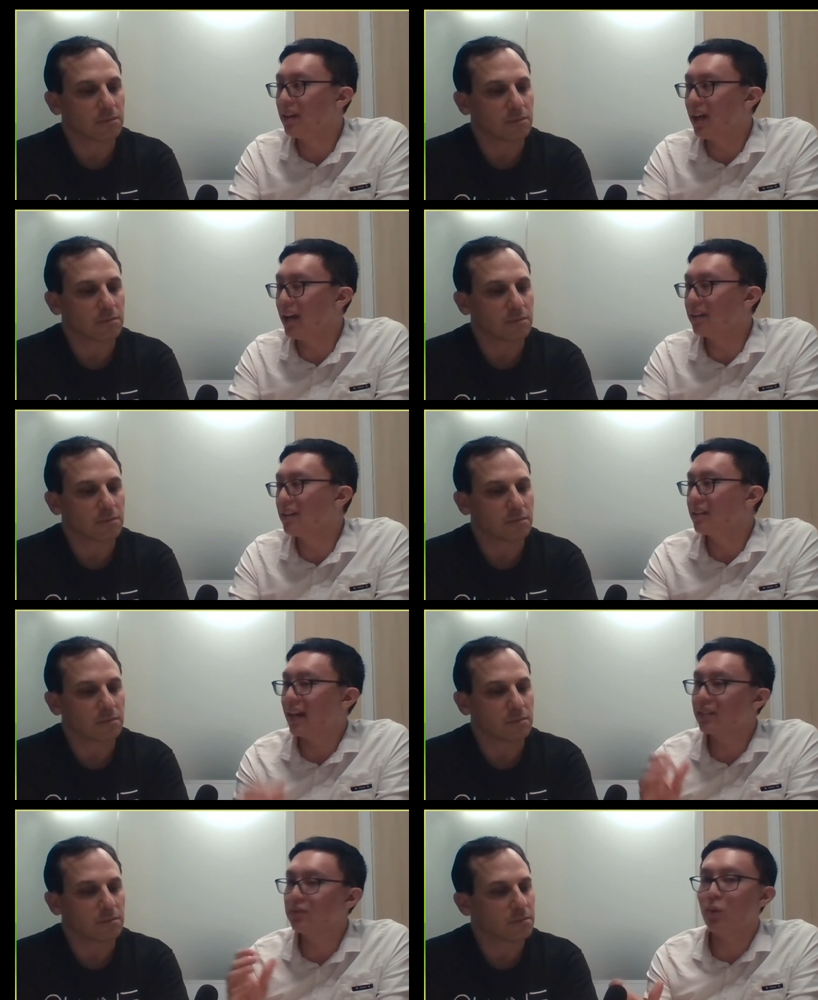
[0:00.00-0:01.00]
Speaker 1: And
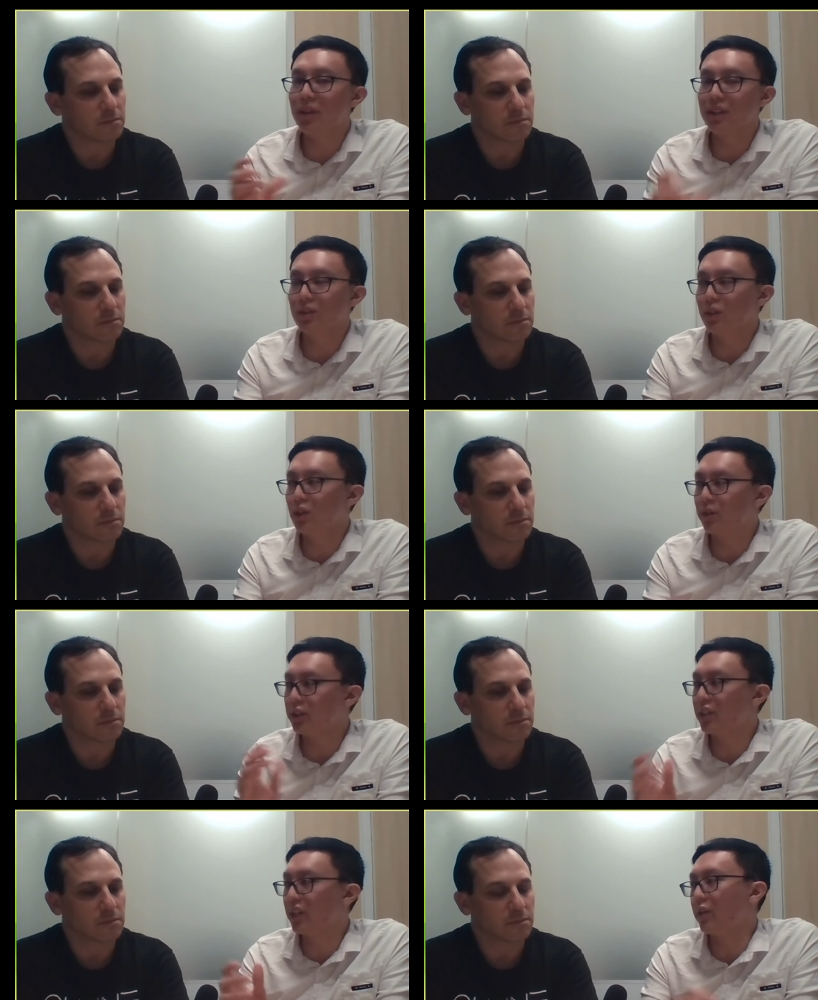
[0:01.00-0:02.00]
that's what we can do with
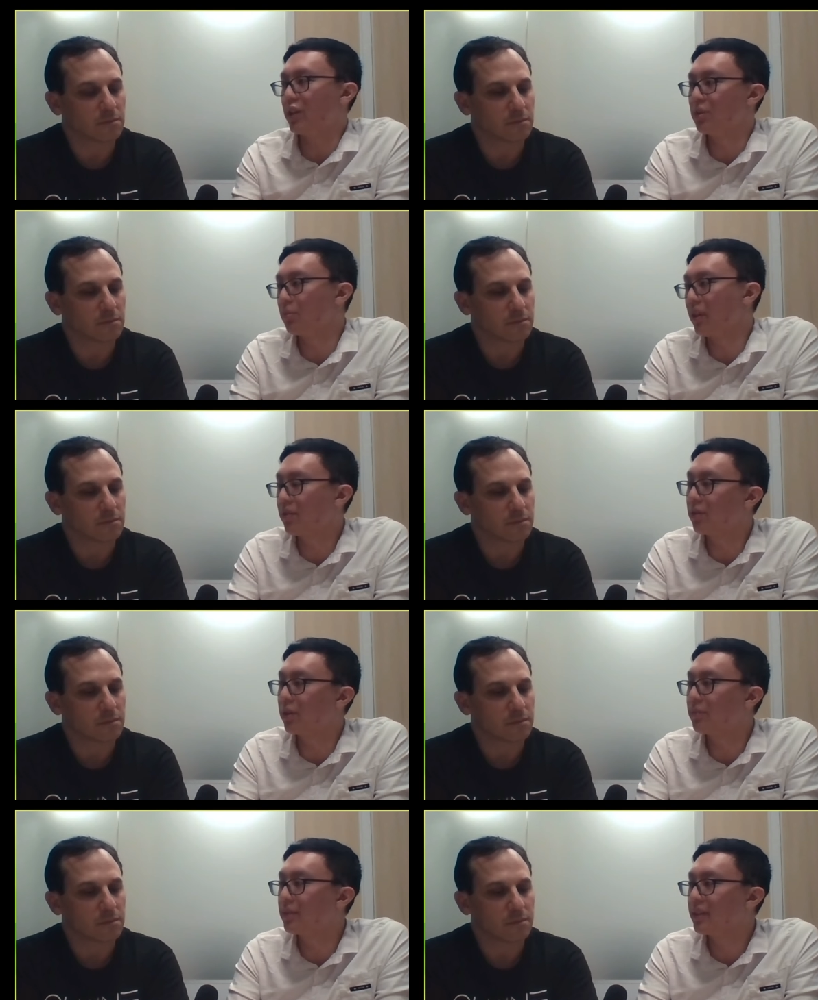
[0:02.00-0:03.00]
our generation
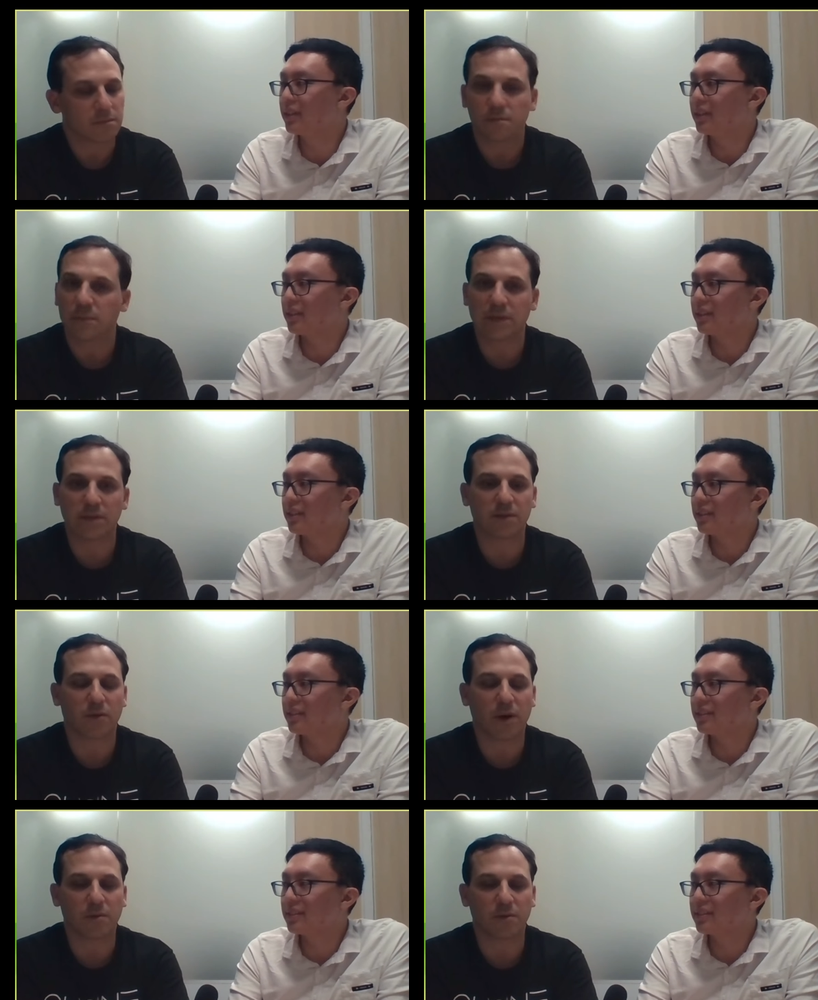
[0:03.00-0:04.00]
platform. This is
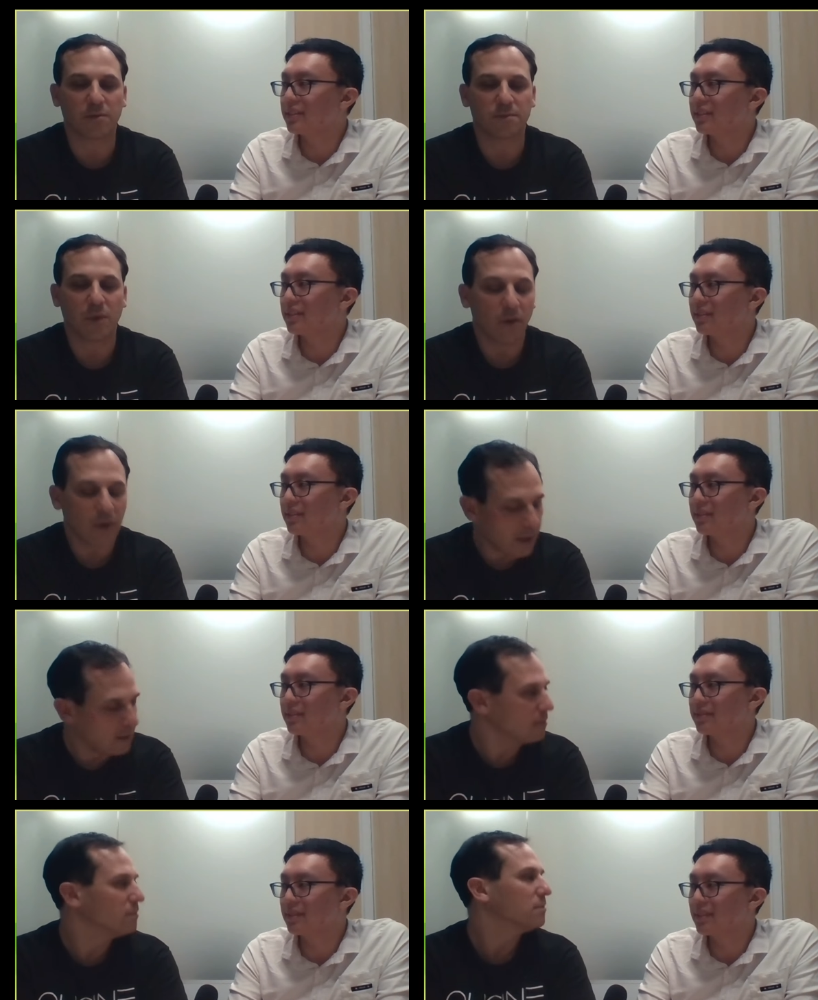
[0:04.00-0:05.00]
incredible.
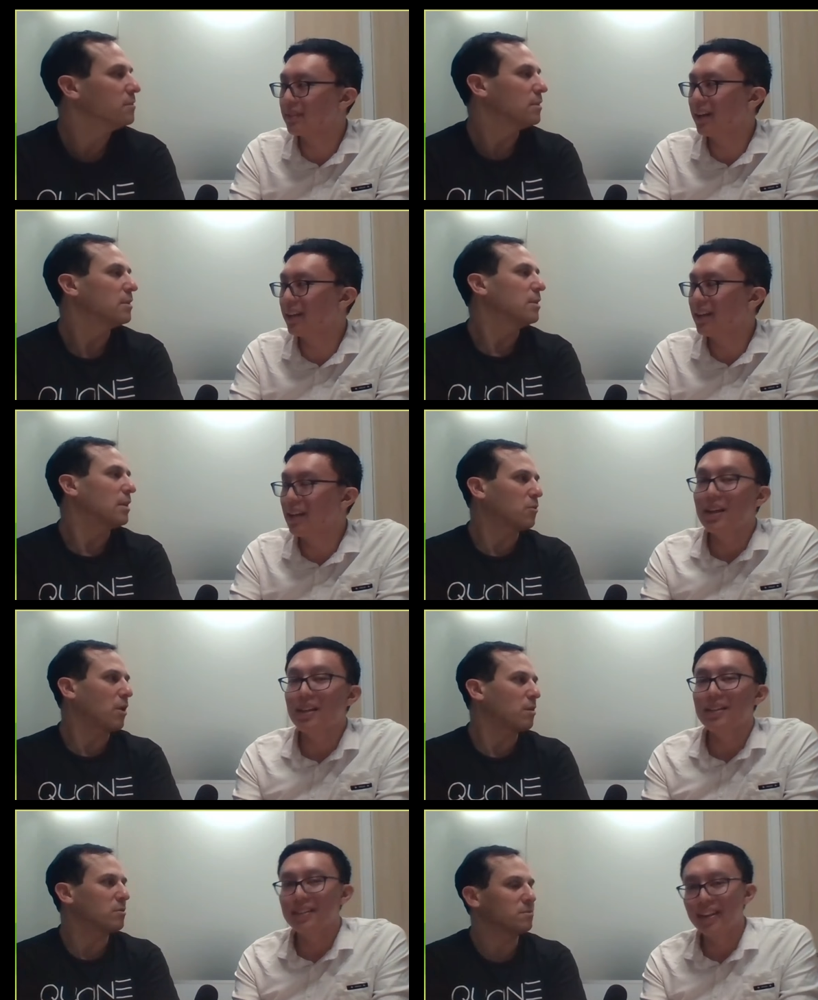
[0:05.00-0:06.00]
Speaker 2: Okay. Right.
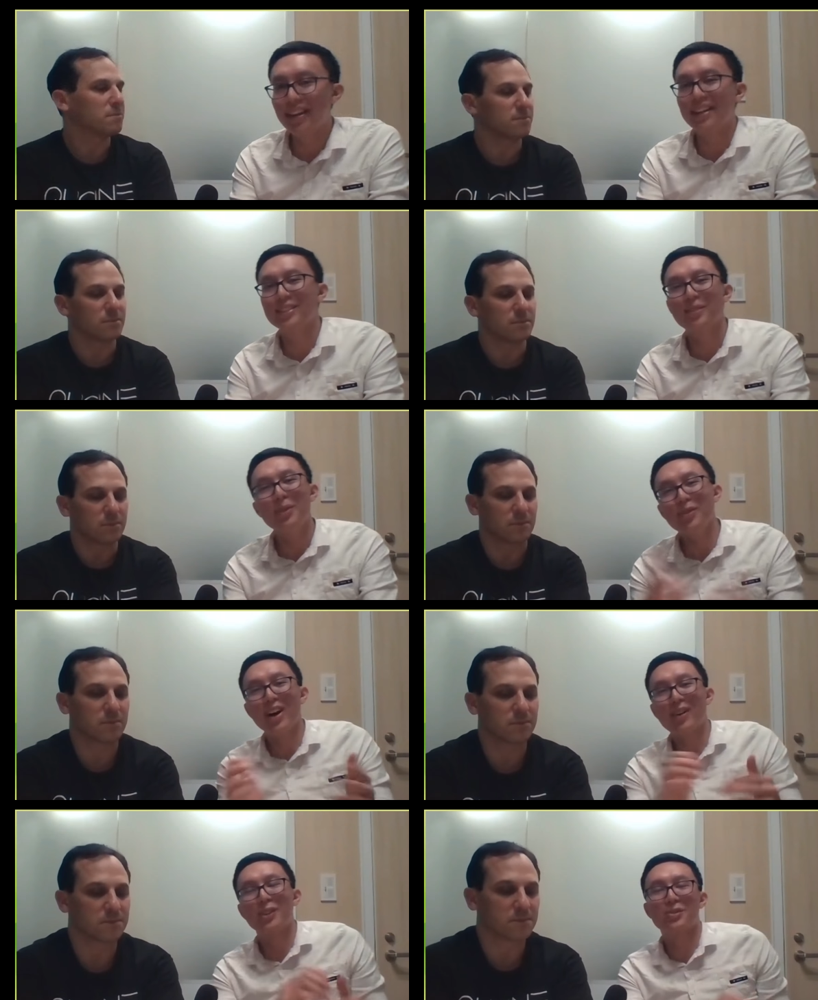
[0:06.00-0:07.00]
Incredible.
Speaker 1: Yeah. So
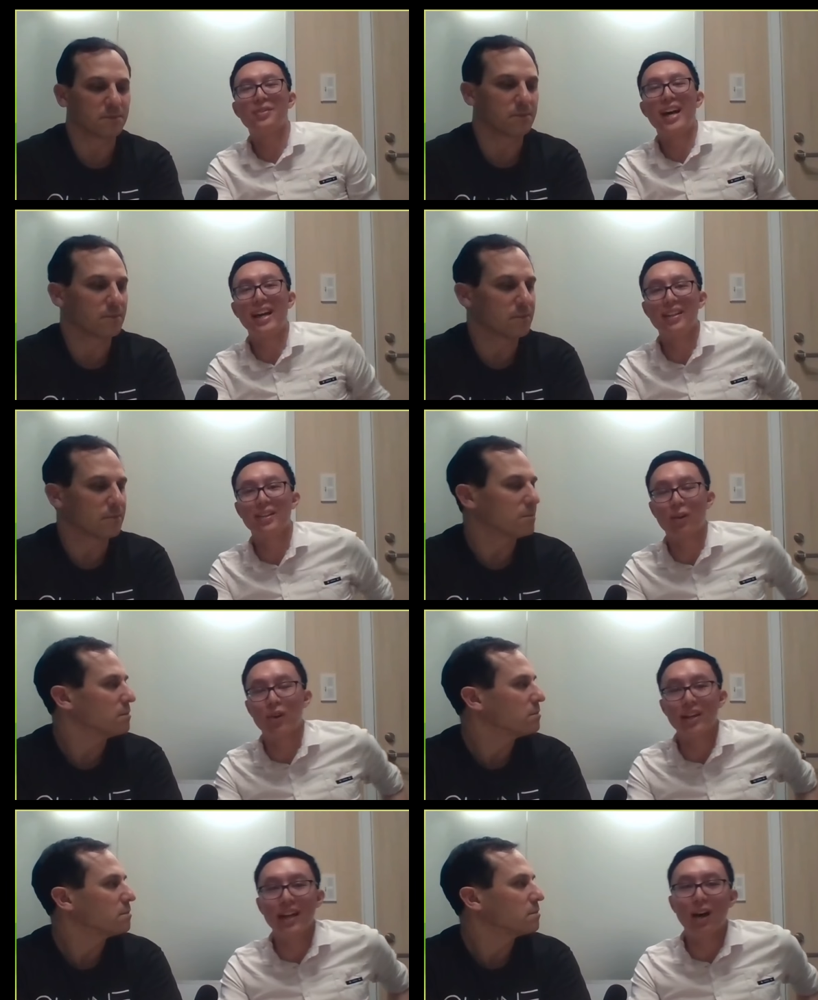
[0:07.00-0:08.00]
moving onwards from that, you know,
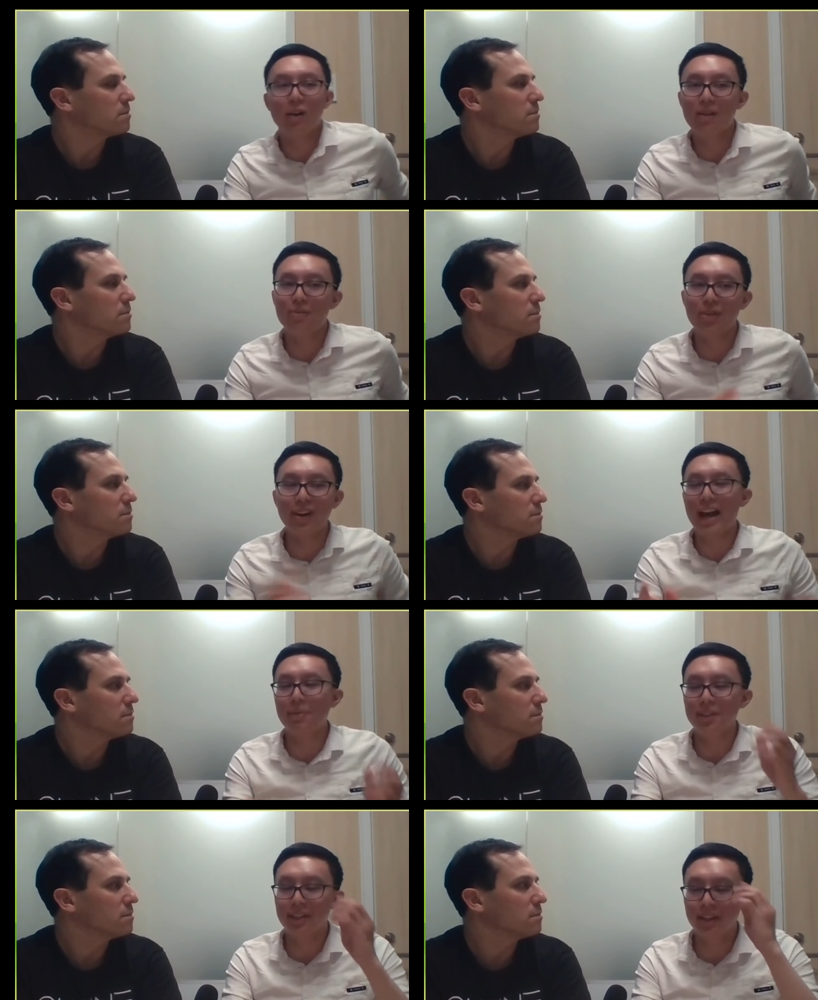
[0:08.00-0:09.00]
right now I'm very
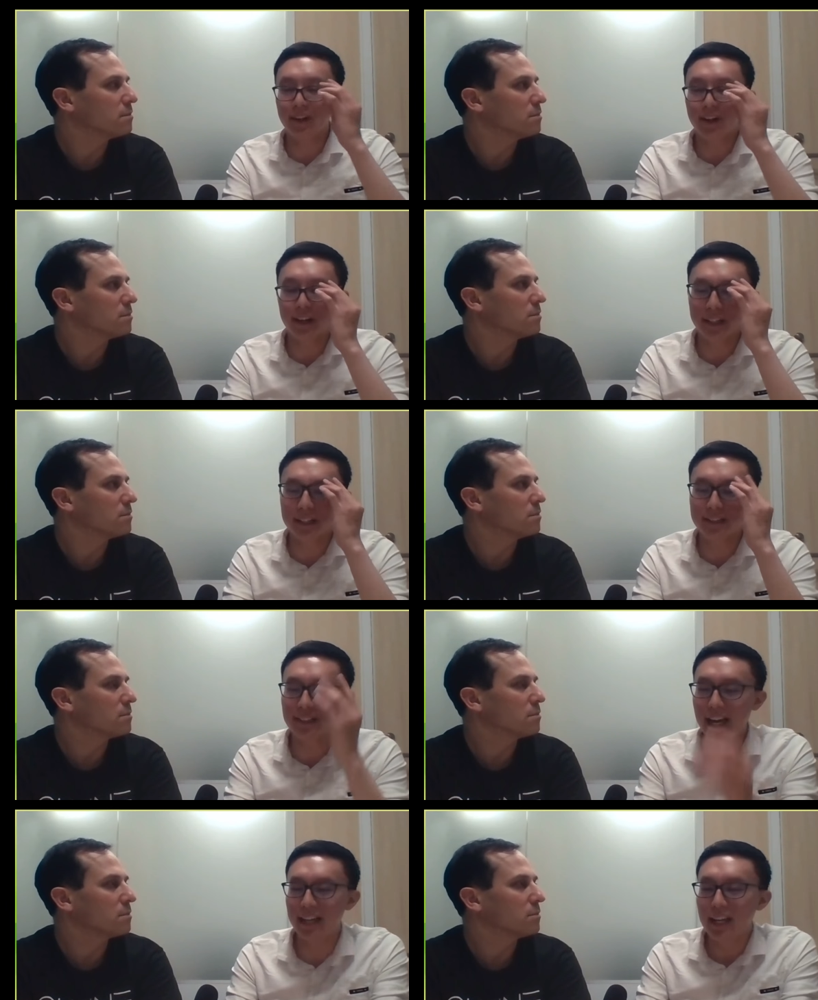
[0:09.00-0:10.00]
happy to tell our audience
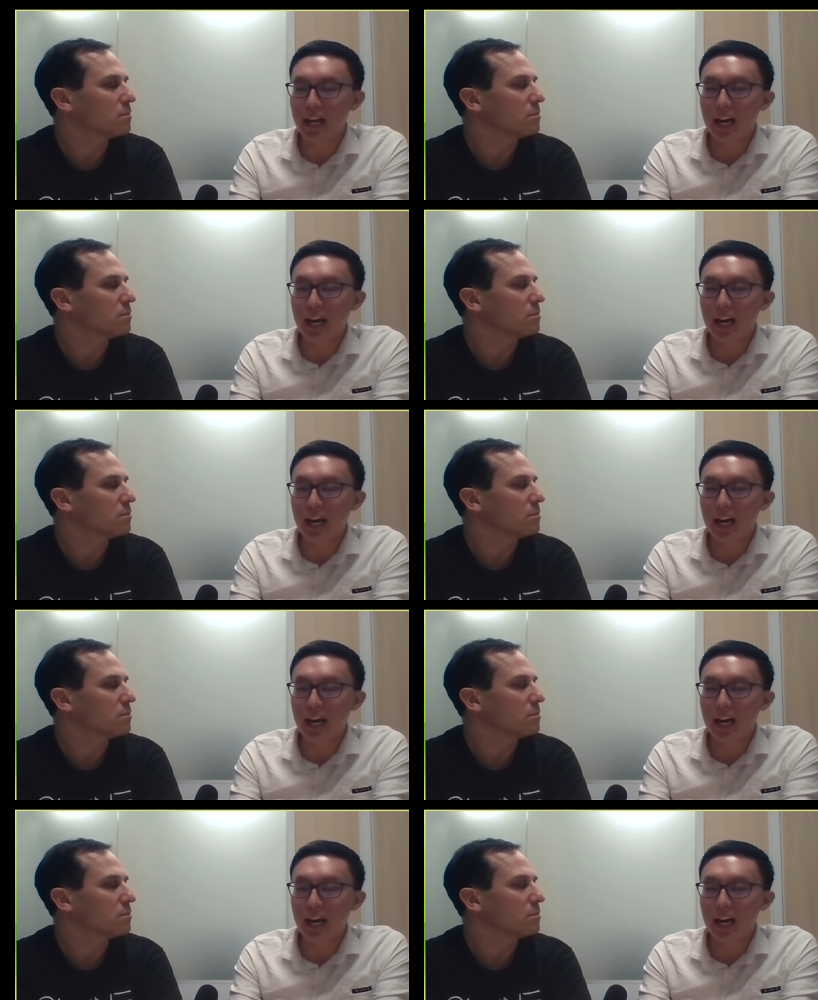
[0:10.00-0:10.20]
that